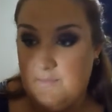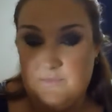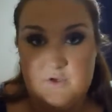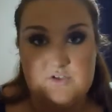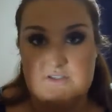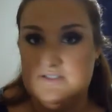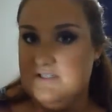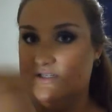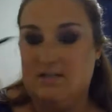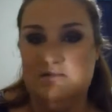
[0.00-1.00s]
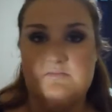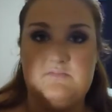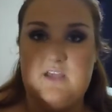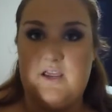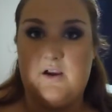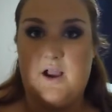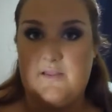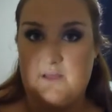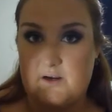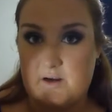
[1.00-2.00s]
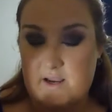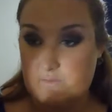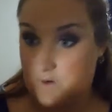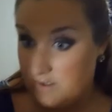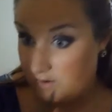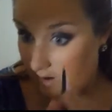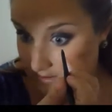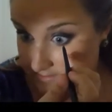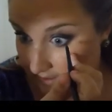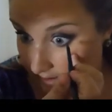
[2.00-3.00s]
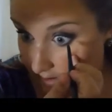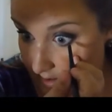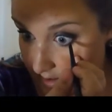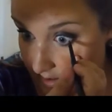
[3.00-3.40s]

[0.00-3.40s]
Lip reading: you just take your eyeliner and run it across there.